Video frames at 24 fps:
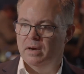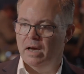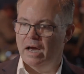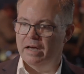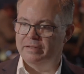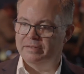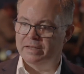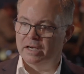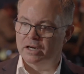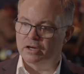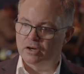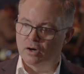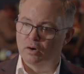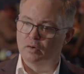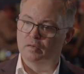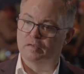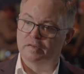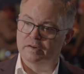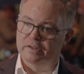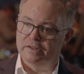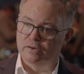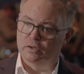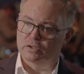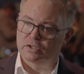and then go
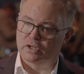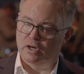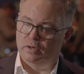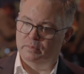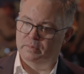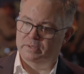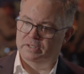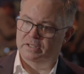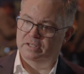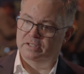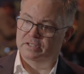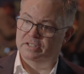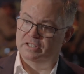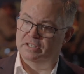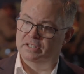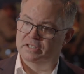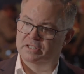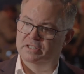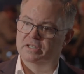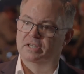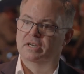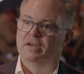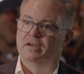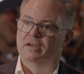for those
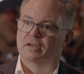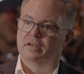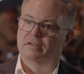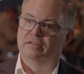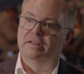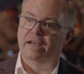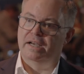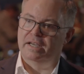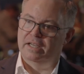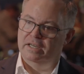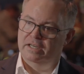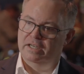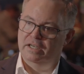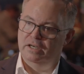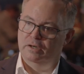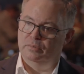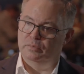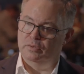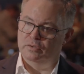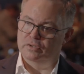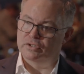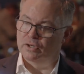competences that can help you.